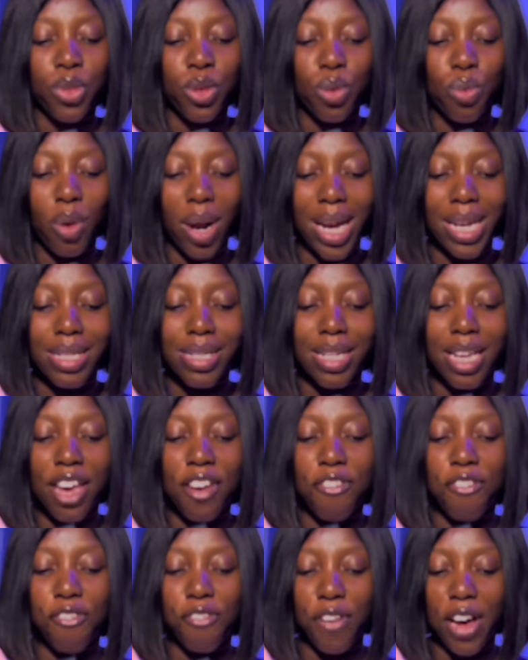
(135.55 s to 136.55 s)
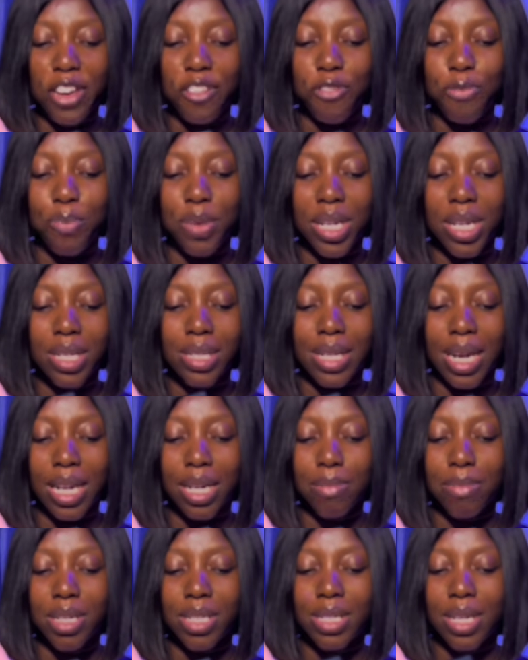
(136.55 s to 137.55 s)
Write a 5-minute
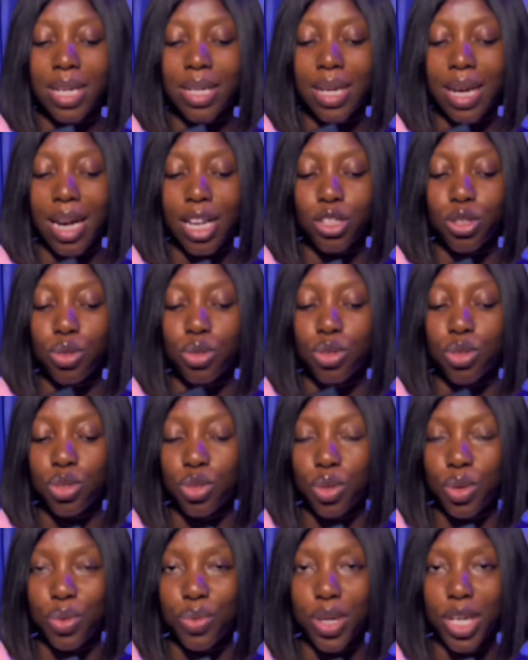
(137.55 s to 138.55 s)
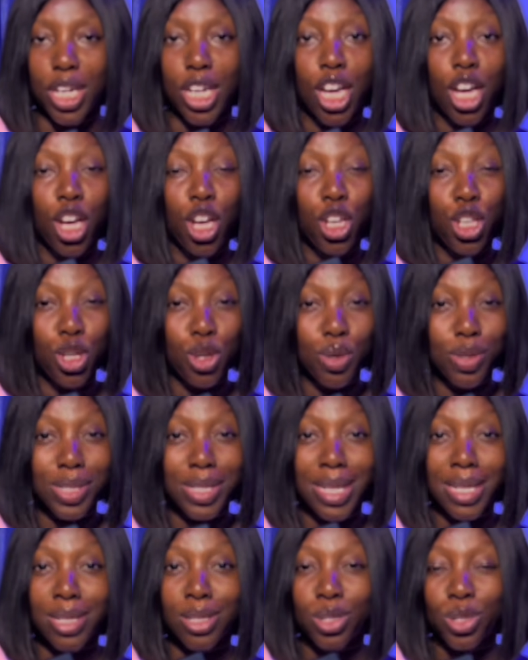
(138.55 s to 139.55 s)
animated cartoon story
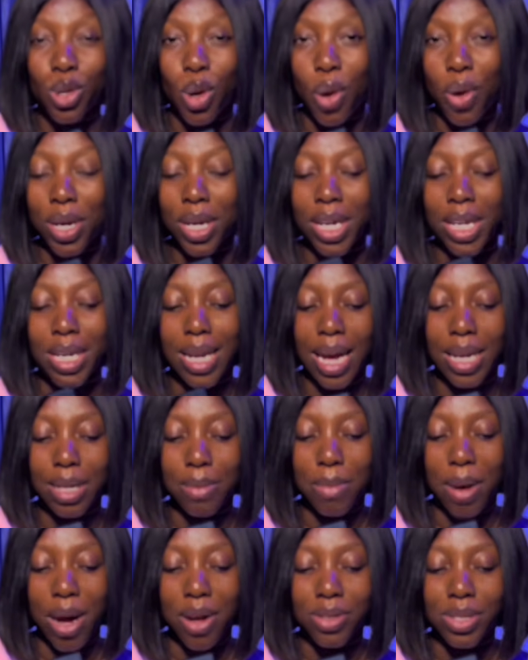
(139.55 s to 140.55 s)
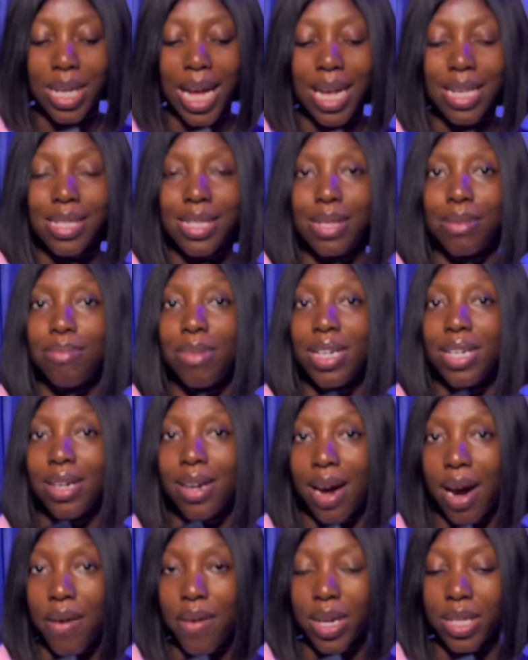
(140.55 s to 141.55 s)
using talking animals as the main
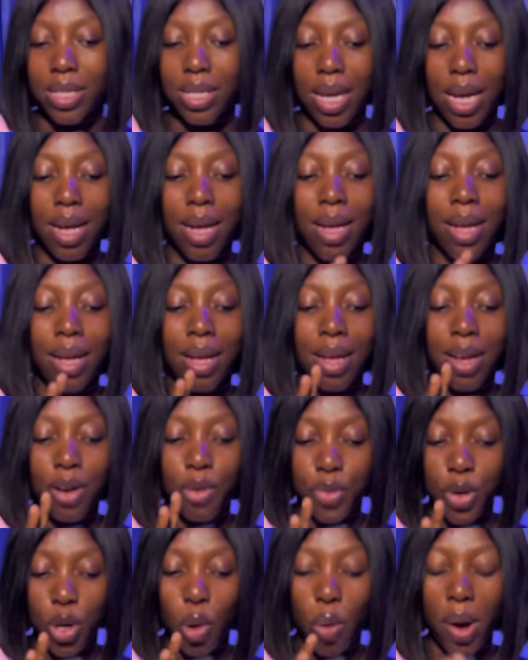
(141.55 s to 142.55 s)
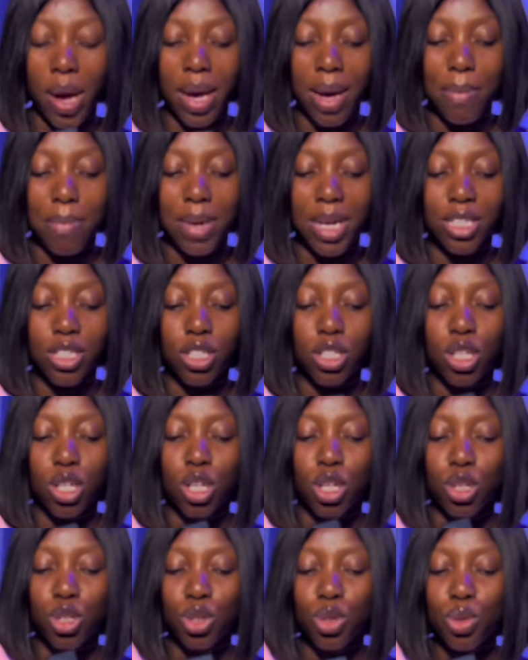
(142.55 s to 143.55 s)
character. Requirements:
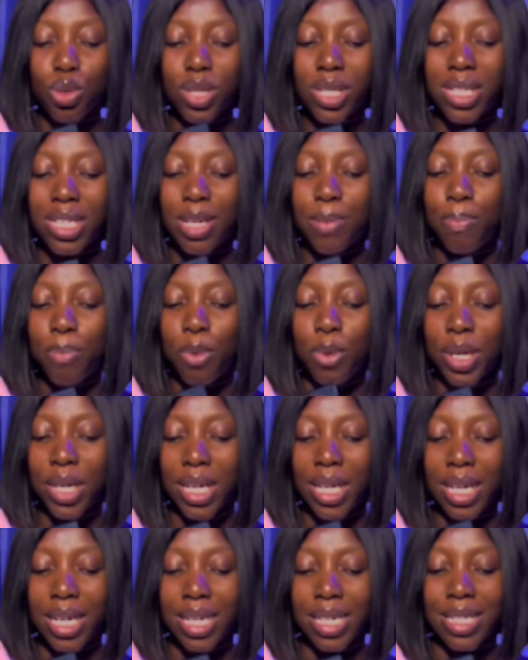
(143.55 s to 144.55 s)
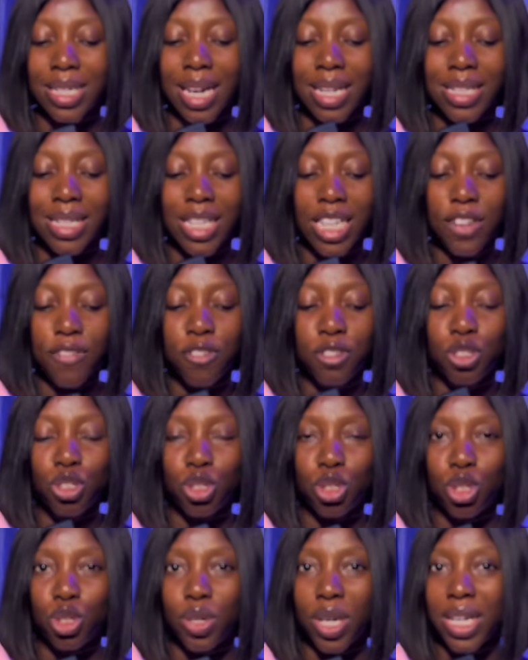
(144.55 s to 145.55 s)
use simple English that even
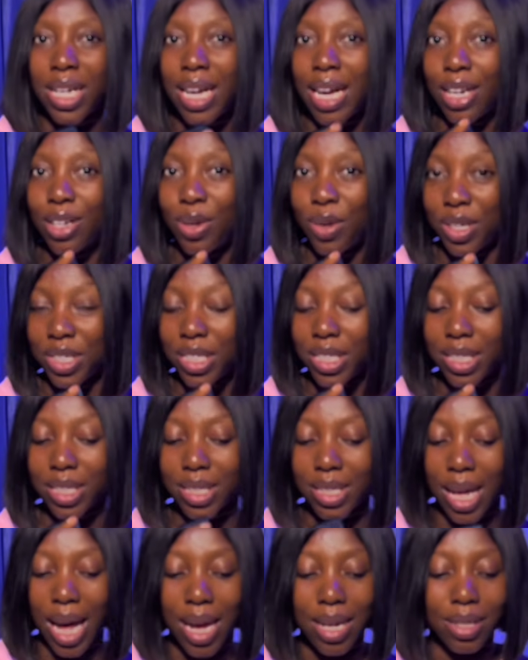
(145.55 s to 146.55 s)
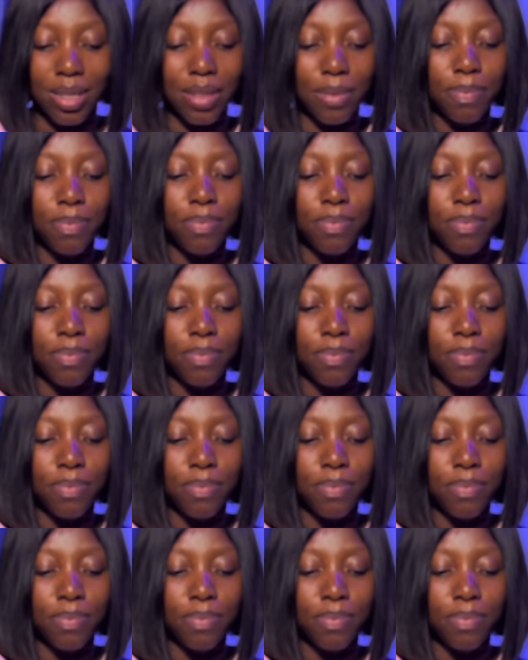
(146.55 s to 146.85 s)
children can understand.